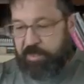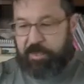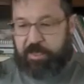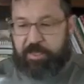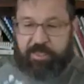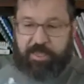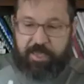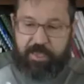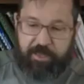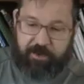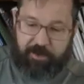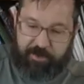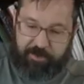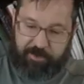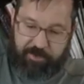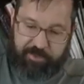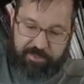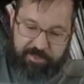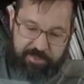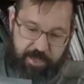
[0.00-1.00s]
again on
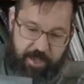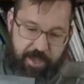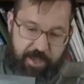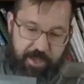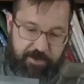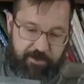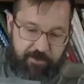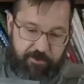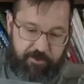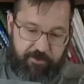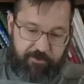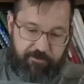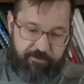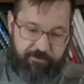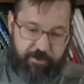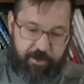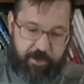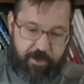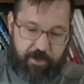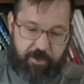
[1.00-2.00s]
the side
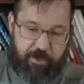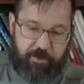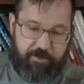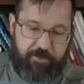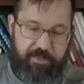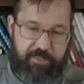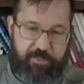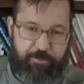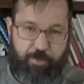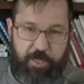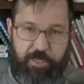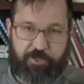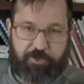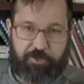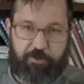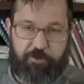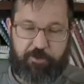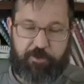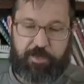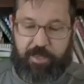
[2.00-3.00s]
of on this
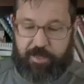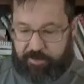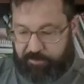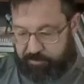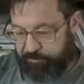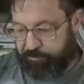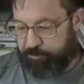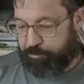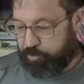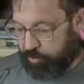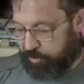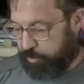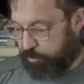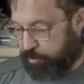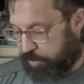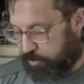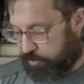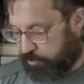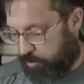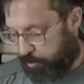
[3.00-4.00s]
picture, and I'll put the
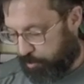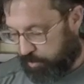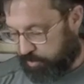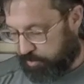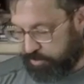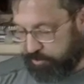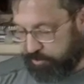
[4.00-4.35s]
picture up on the